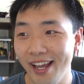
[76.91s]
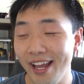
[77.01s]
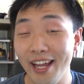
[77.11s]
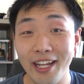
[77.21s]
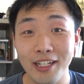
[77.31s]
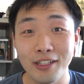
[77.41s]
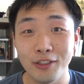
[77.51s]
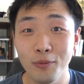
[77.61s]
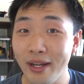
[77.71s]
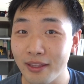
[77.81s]
and
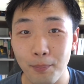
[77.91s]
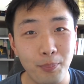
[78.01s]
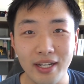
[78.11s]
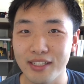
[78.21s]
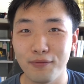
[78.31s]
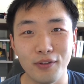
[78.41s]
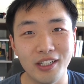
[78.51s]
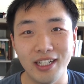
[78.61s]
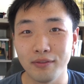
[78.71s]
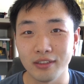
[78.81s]
you make the best pho
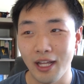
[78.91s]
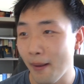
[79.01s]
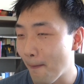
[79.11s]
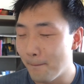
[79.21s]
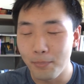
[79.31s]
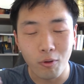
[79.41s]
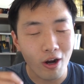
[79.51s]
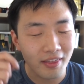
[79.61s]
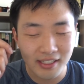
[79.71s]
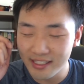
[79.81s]
ever, like
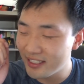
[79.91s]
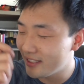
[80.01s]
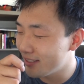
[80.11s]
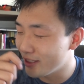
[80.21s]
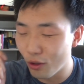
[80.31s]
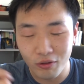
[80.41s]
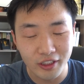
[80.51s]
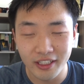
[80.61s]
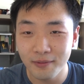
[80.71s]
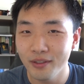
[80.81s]
broth is so
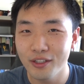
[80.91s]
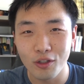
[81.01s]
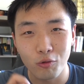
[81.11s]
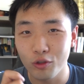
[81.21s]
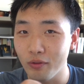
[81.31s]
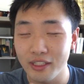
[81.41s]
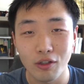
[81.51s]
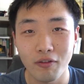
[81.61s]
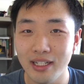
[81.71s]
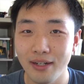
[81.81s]
good, so sweet,
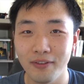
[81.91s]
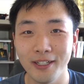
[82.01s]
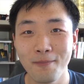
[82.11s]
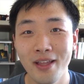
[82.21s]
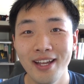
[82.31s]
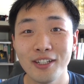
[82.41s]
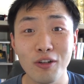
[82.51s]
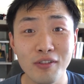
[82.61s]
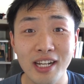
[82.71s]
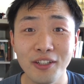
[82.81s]
so savory.
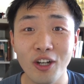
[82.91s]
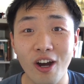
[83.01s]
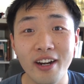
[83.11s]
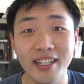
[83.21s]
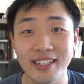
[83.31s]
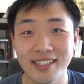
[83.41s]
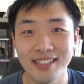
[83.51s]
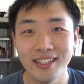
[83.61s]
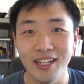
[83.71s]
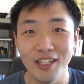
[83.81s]
Turns out your audience
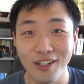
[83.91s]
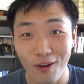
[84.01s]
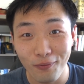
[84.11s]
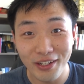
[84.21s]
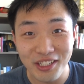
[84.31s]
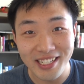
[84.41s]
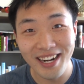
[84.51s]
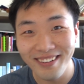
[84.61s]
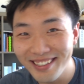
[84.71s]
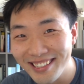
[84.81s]
are
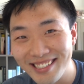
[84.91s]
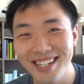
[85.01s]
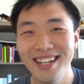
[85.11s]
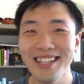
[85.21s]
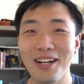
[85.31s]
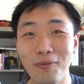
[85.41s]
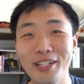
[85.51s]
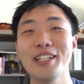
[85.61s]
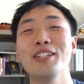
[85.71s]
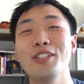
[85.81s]
vegetarians. Like, what are
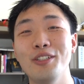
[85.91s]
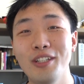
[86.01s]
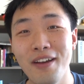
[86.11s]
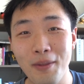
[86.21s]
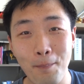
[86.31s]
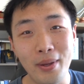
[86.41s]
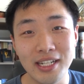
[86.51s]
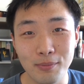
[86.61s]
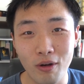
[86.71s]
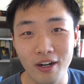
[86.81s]
you gonna do? You have the
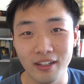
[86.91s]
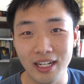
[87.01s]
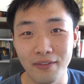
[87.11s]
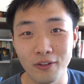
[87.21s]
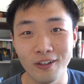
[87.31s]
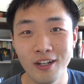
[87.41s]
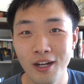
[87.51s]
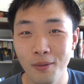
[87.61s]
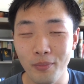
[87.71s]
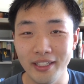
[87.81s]
best product ever,
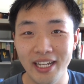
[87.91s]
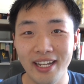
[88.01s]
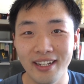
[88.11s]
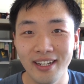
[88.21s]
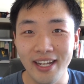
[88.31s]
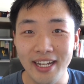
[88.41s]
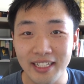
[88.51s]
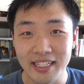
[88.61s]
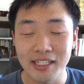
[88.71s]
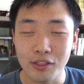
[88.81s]
but yet it
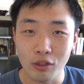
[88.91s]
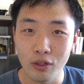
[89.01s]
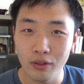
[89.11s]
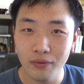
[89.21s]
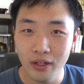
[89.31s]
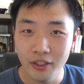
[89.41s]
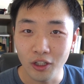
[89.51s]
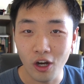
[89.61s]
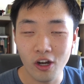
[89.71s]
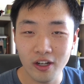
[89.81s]
doesn't serve
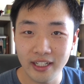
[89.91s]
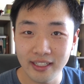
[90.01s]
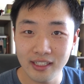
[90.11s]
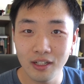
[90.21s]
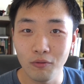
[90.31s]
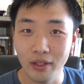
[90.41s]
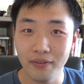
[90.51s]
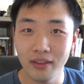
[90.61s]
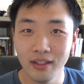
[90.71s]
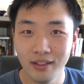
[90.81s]
your audience
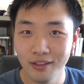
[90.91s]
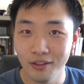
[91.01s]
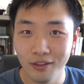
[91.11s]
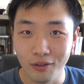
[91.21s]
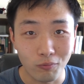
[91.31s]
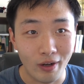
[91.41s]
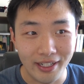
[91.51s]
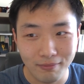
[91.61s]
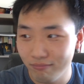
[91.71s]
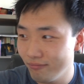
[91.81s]
with the right